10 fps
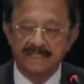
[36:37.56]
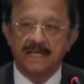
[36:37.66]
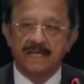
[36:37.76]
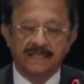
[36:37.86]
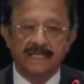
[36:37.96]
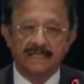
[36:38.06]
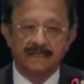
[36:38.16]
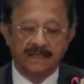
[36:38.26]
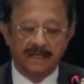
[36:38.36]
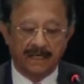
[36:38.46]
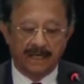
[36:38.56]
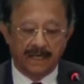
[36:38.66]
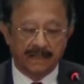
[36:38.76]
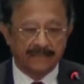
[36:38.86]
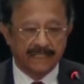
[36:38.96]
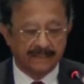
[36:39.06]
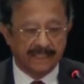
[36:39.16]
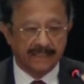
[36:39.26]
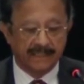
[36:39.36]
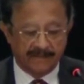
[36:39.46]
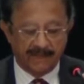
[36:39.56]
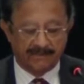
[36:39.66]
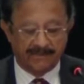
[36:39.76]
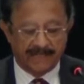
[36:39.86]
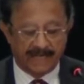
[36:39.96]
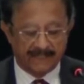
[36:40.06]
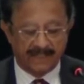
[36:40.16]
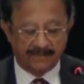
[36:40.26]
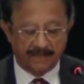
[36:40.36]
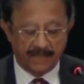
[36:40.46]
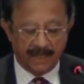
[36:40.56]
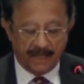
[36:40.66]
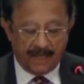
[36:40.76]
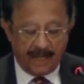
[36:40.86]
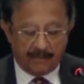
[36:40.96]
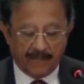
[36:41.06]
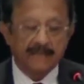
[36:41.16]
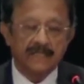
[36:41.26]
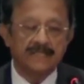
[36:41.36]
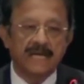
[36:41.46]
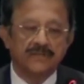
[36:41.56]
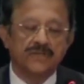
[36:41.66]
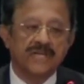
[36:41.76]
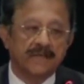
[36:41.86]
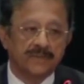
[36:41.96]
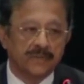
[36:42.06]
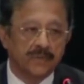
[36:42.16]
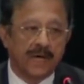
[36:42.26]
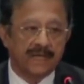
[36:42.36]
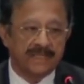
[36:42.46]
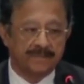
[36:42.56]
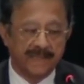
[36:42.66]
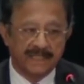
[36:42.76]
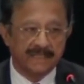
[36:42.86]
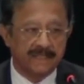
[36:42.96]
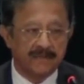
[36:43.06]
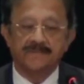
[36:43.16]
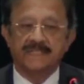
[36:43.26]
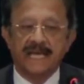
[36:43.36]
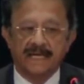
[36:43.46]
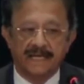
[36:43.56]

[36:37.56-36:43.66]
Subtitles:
they can avail of financing. But I'd just like to share with you our experiences of scaling.